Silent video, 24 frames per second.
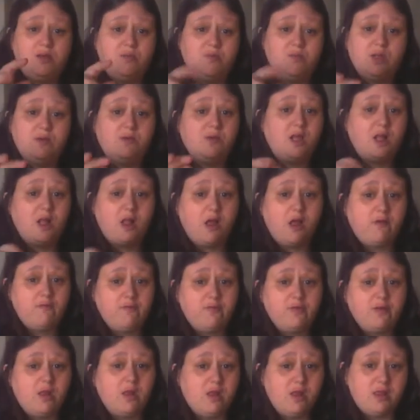with the wee gloves,
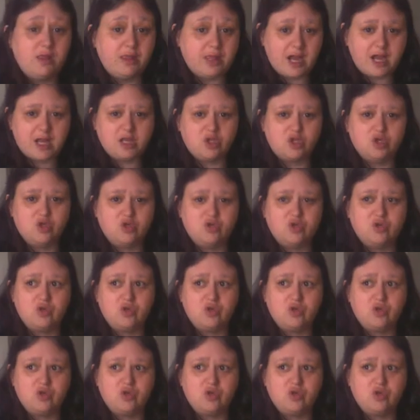that took